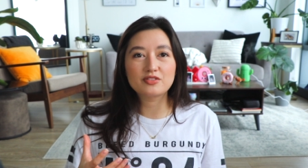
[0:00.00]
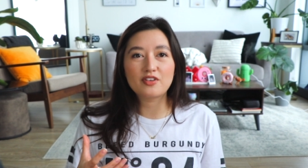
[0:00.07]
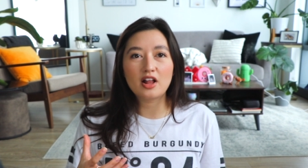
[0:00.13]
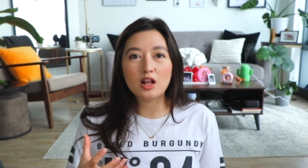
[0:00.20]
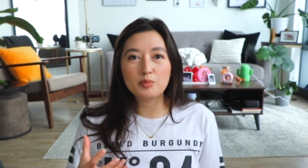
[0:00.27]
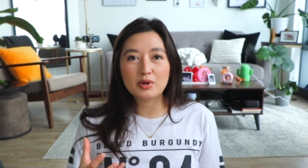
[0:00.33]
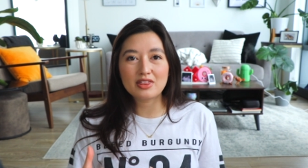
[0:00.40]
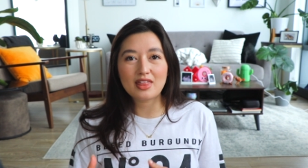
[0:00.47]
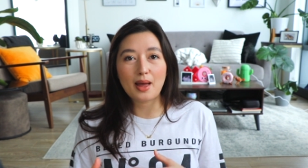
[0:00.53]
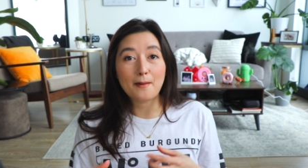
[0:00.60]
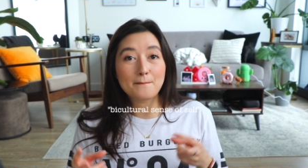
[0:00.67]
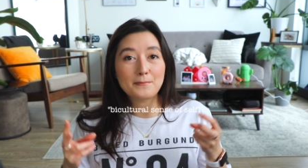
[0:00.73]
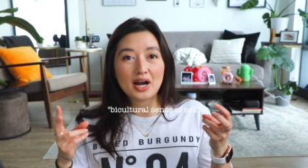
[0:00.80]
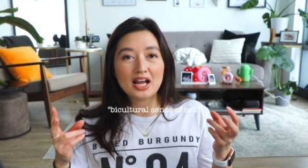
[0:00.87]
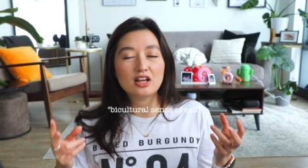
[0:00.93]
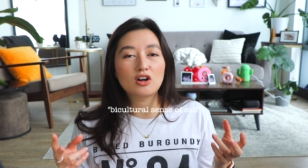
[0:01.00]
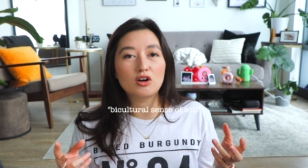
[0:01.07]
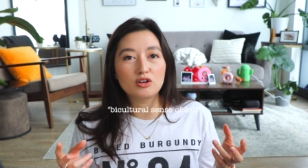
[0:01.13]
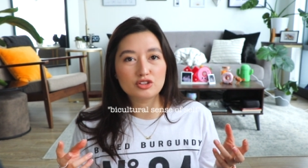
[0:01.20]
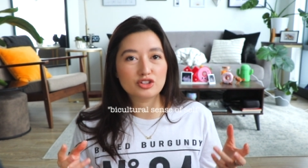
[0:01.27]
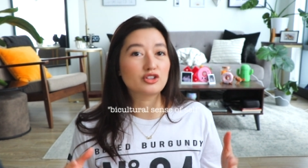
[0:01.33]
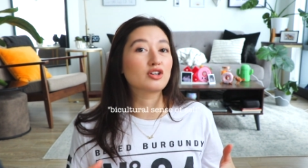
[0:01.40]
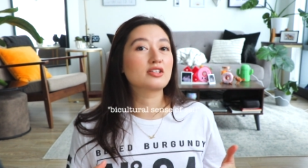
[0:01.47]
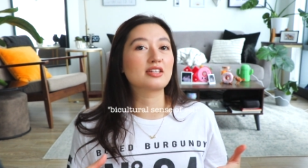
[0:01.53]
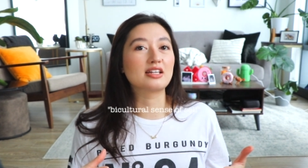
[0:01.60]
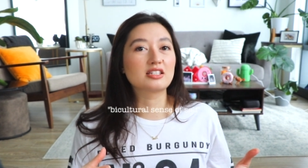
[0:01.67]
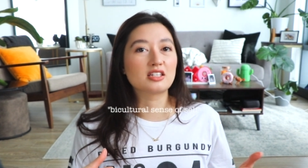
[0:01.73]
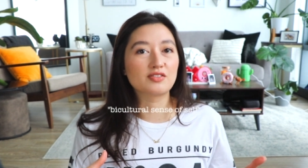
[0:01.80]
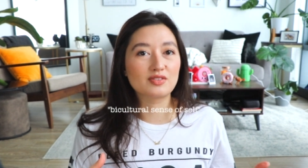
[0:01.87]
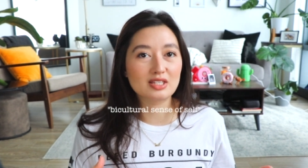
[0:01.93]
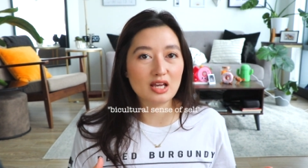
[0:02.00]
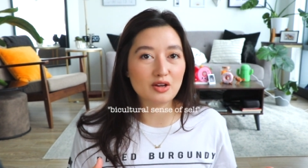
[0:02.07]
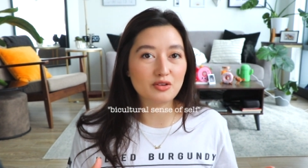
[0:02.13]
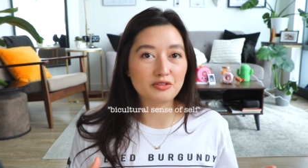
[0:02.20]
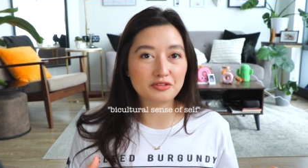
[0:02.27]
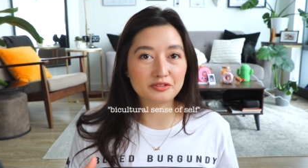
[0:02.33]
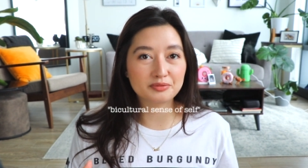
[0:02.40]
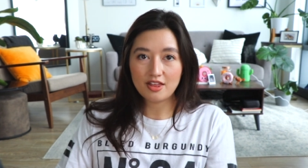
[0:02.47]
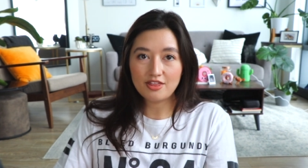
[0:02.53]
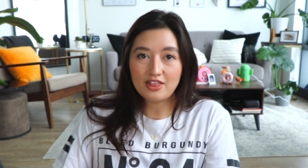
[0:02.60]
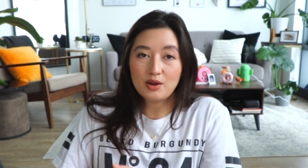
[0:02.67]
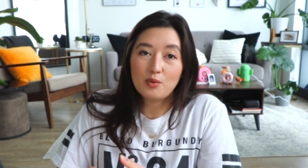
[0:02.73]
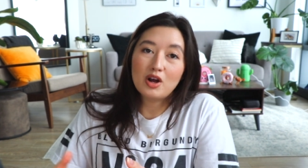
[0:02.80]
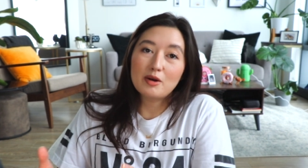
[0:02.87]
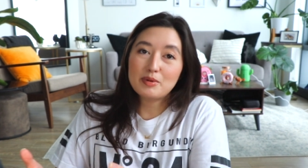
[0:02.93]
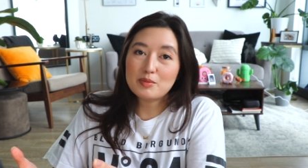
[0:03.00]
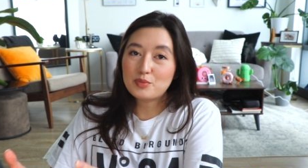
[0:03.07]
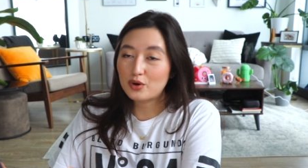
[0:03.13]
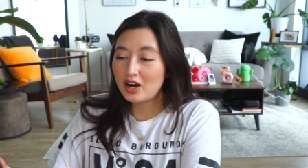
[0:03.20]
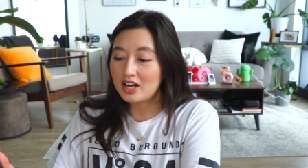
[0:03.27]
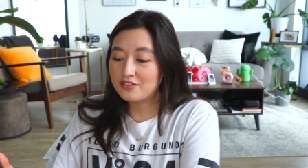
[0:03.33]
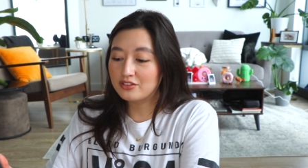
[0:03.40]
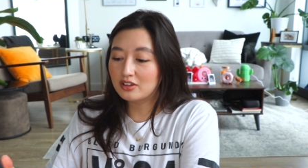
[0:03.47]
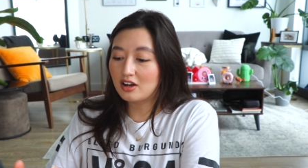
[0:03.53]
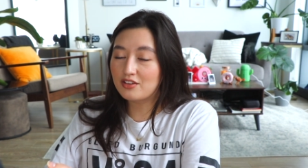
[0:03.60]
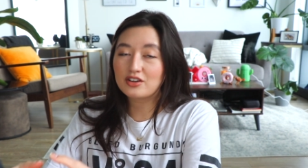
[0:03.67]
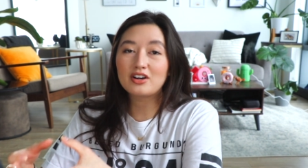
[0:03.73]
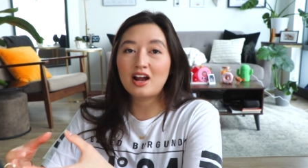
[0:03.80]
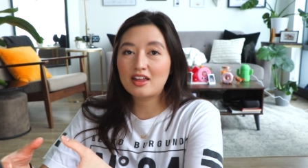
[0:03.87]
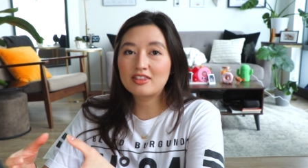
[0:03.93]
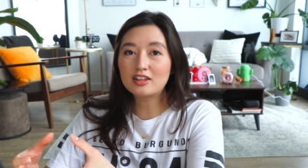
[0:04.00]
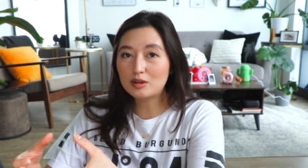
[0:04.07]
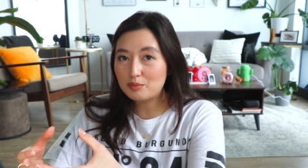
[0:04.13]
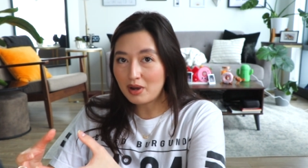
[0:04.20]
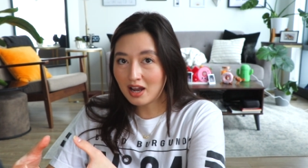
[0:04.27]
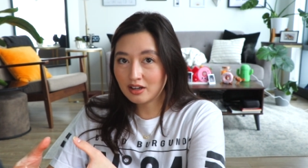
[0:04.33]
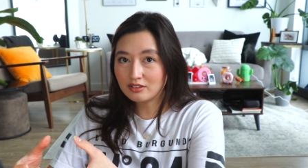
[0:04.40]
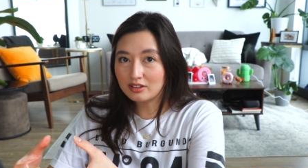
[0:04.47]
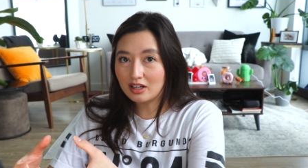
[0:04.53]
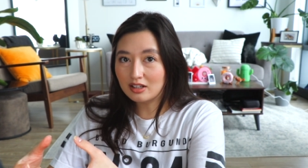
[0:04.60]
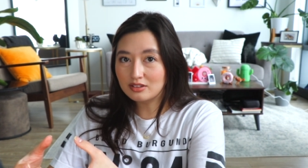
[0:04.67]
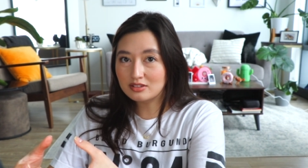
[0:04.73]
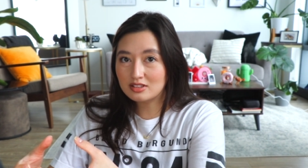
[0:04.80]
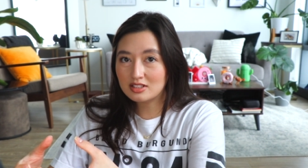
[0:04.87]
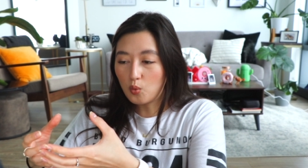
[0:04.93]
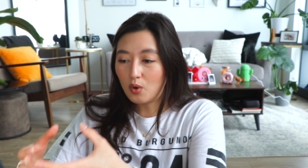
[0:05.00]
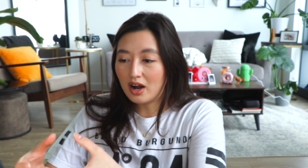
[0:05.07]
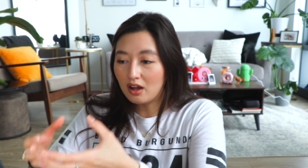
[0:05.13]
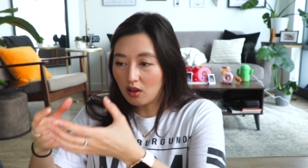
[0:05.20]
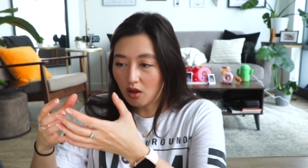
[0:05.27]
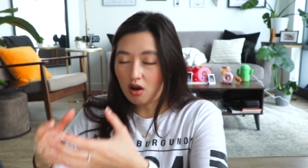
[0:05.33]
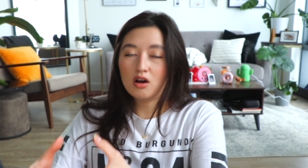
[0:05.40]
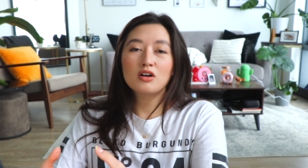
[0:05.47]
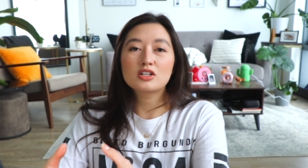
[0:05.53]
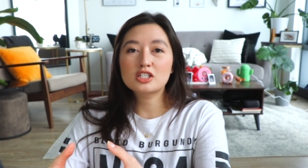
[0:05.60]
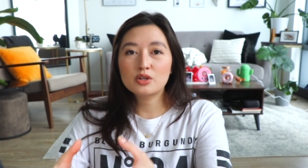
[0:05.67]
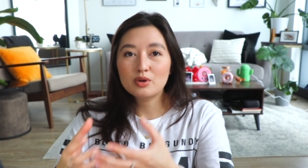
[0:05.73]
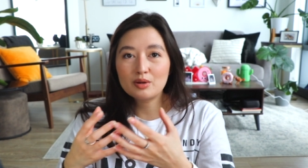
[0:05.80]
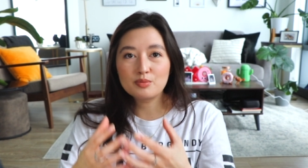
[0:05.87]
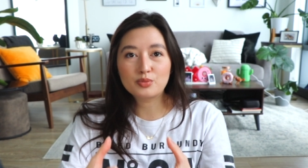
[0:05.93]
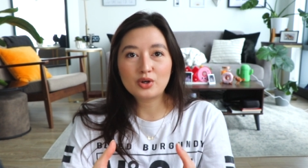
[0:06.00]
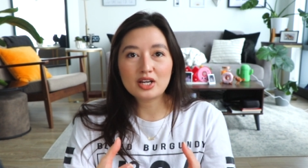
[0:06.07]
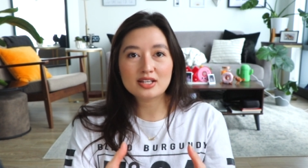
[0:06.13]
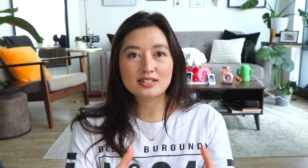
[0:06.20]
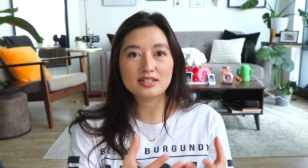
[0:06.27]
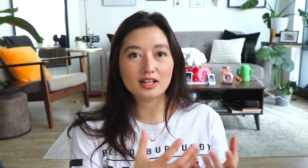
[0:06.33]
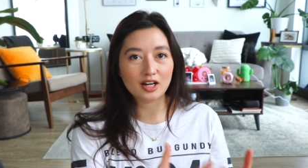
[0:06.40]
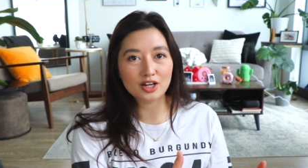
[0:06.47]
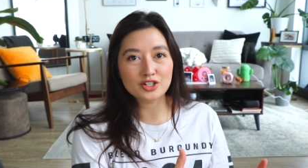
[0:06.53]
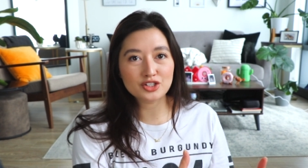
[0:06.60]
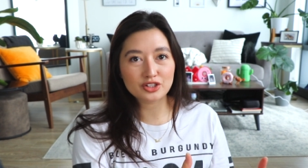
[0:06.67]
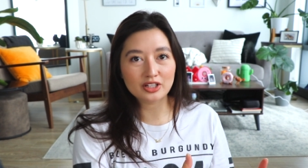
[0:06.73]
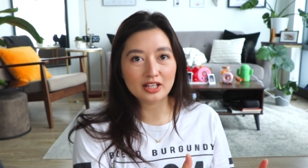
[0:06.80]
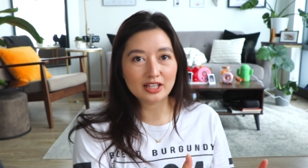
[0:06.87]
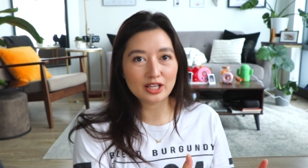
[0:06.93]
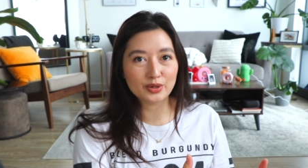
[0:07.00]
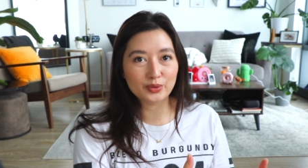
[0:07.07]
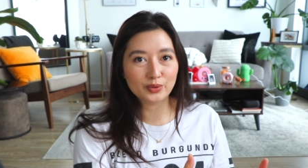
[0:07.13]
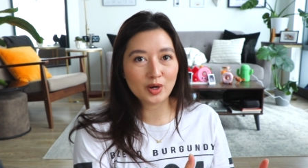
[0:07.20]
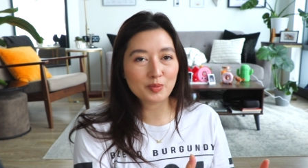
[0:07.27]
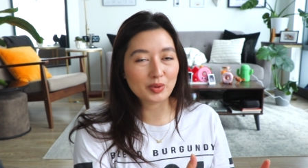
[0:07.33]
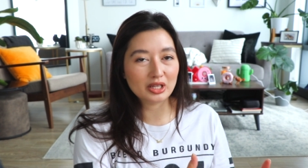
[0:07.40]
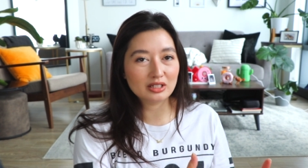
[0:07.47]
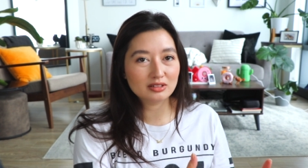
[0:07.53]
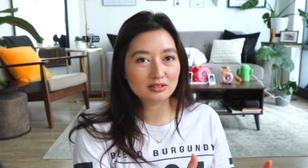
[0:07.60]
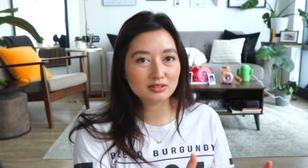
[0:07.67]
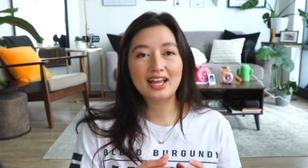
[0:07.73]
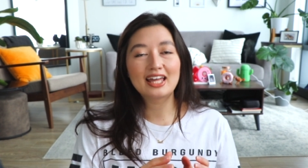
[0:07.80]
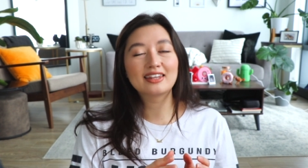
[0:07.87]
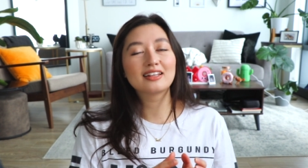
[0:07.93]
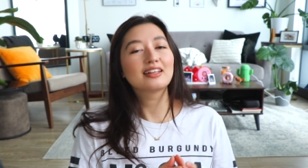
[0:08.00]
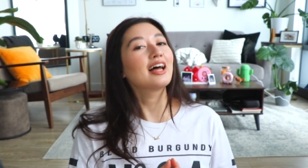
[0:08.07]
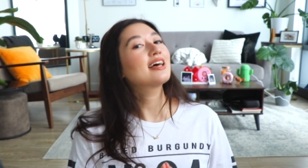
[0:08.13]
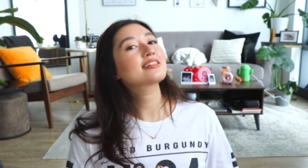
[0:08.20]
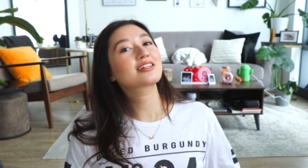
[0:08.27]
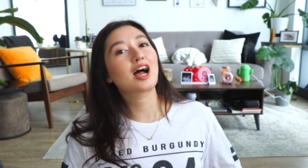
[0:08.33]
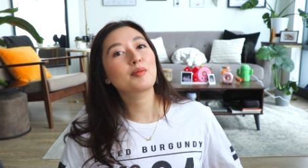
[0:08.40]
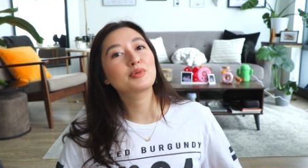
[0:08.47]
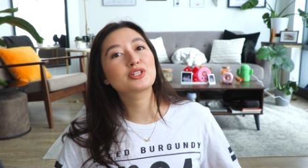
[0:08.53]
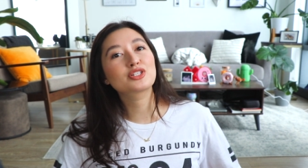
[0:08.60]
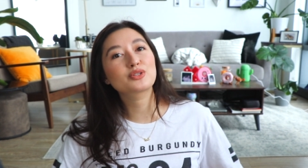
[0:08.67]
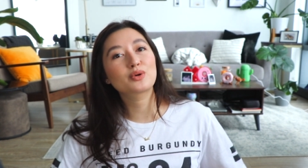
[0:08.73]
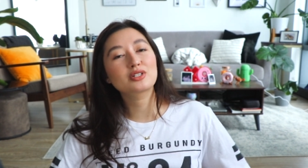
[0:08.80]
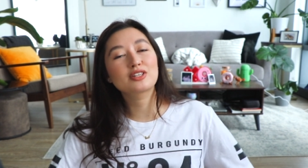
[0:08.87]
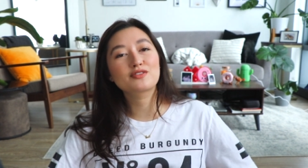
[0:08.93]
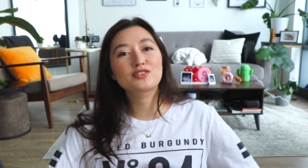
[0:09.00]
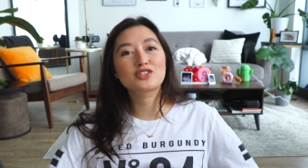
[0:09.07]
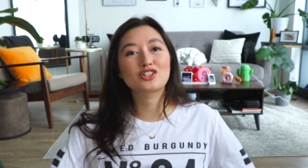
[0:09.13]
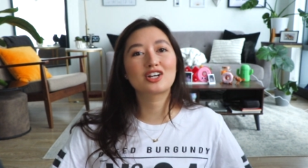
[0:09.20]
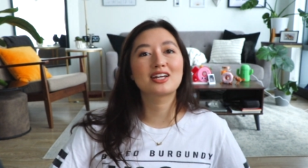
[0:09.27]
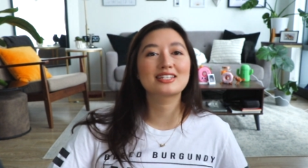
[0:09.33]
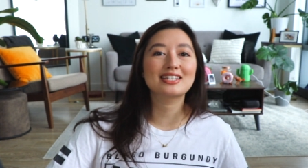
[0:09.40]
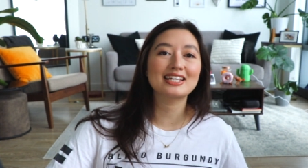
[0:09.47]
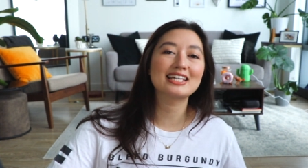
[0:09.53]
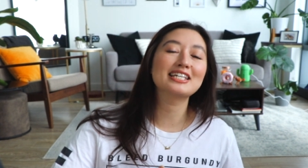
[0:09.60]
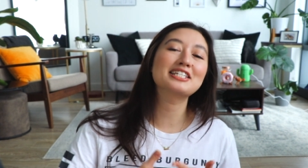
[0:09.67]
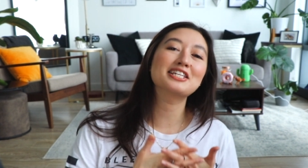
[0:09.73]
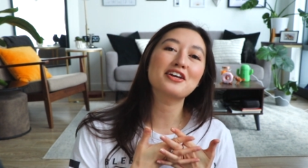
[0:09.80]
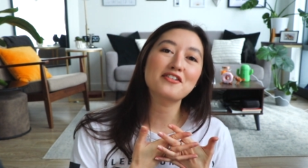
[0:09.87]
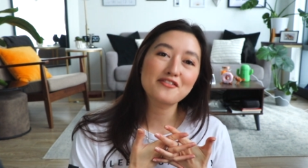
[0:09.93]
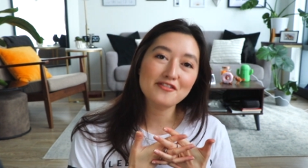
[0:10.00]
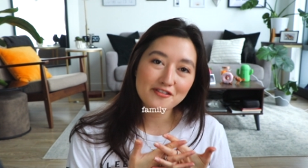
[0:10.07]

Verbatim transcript: developing that bicultural sense of self. They want to be prideful of their ethnic background while also embrace the country that they grew up in. And the last common source of stress is